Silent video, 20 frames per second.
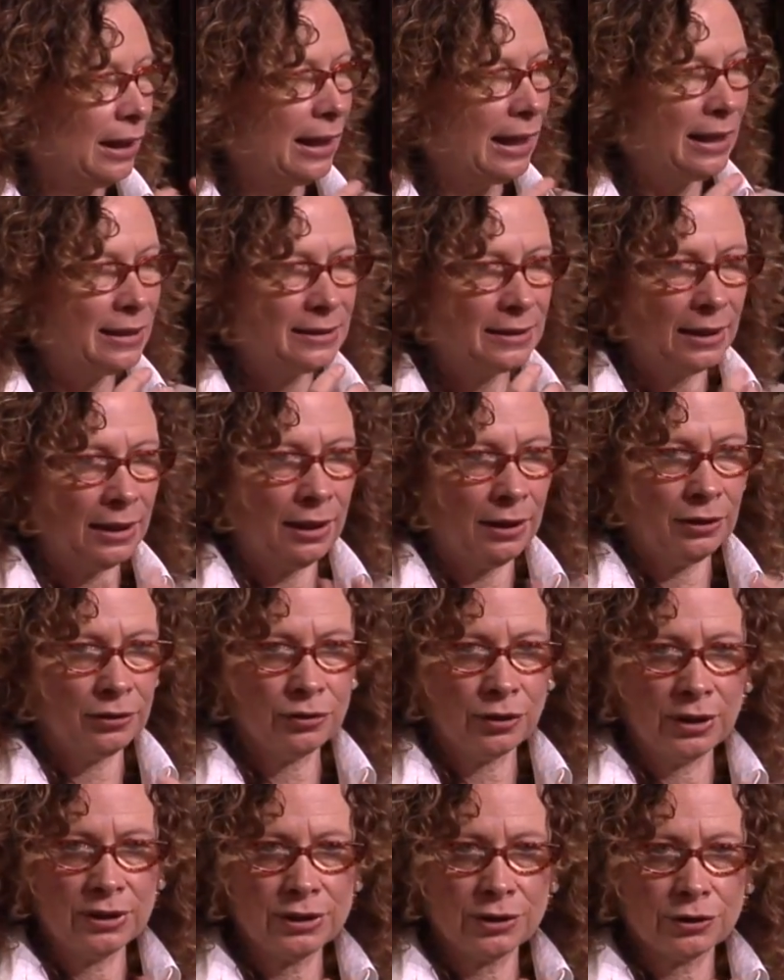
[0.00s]
as a
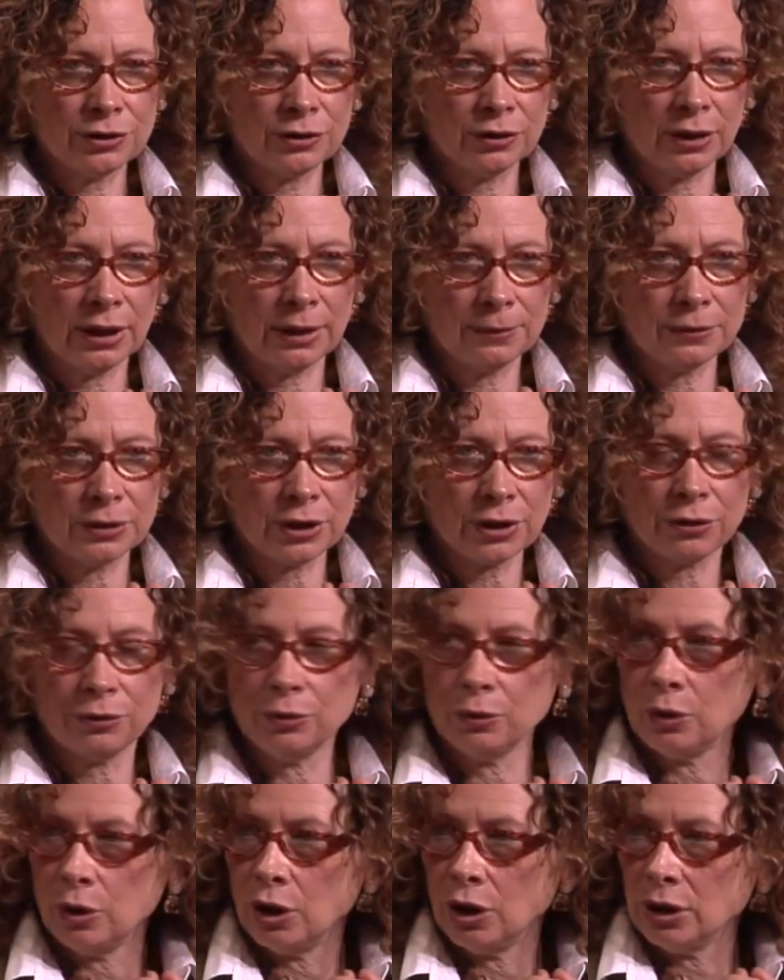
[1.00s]
transitional object through
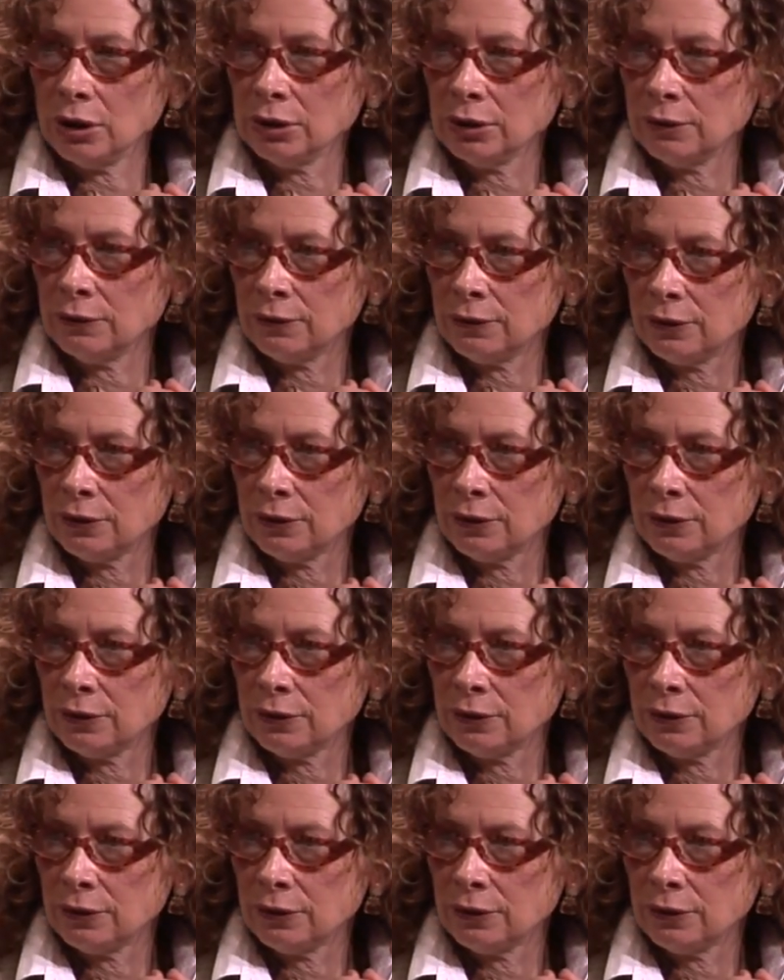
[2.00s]
all of